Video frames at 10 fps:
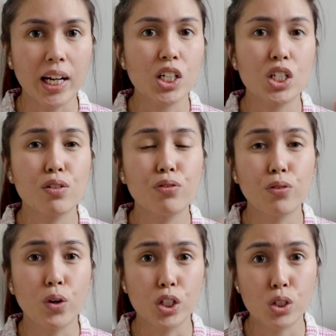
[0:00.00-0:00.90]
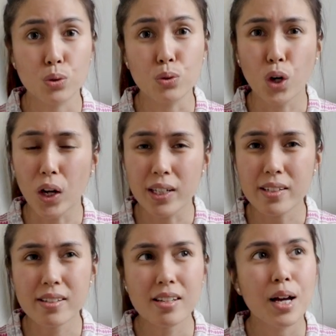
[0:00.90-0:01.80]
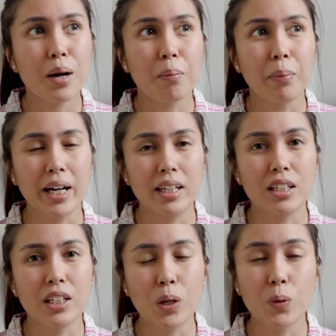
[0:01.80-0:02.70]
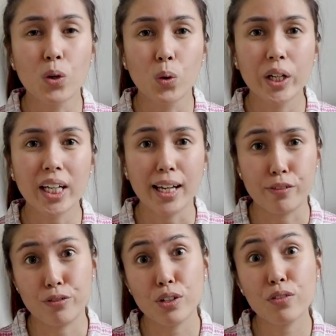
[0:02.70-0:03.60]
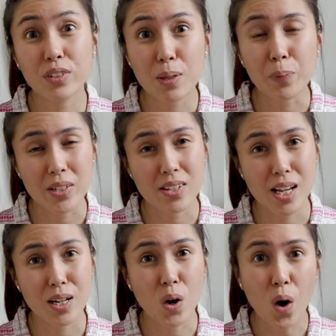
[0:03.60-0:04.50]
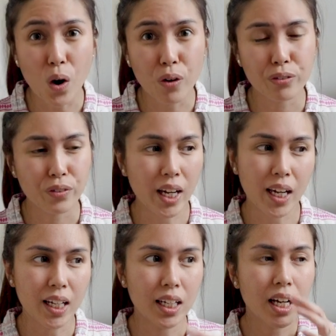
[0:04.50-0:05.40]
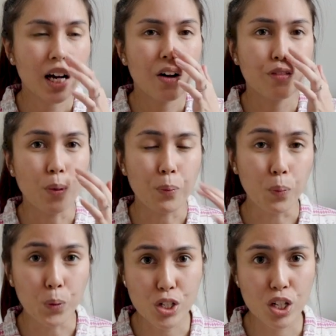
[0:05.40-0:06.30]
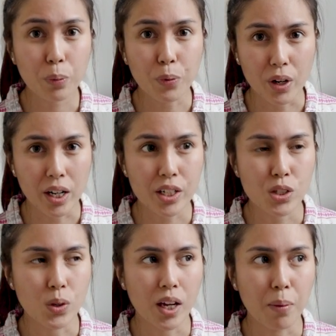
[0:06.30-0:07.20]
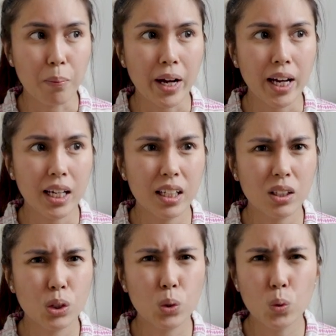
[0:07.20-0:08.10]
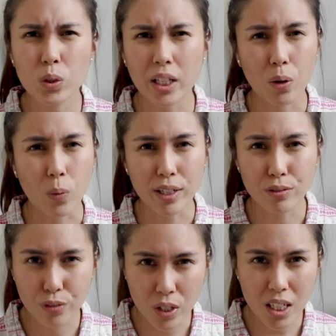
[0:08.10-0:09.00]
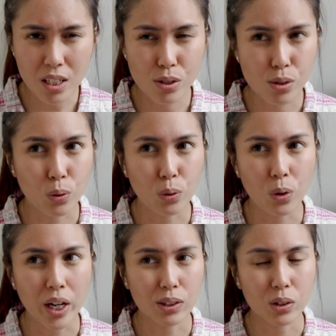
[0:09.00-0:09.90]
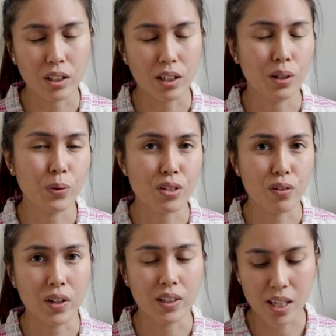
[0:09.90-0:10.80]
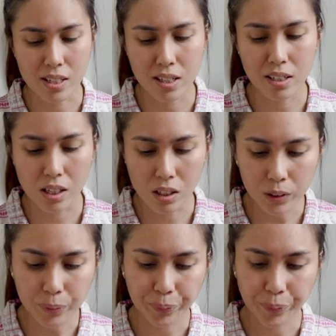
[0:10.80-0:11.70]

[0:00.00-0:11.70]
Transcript: actually $42 but they were going at 50% off and for promotional products you can buy two get one free so I thought that it was a fantastic deal.